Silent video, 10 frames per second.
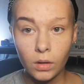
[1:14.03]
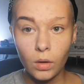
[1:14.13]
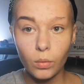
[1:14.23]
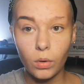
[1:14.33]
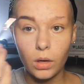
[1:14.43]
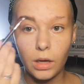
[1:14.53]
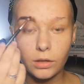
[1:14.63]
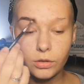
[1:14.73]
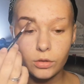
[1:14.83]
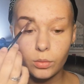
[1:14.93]
What I like
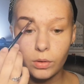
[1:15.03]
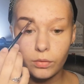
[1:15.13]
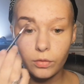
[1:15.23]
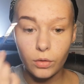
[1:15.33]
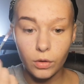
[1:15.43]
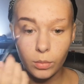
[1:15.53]
to do with the front of the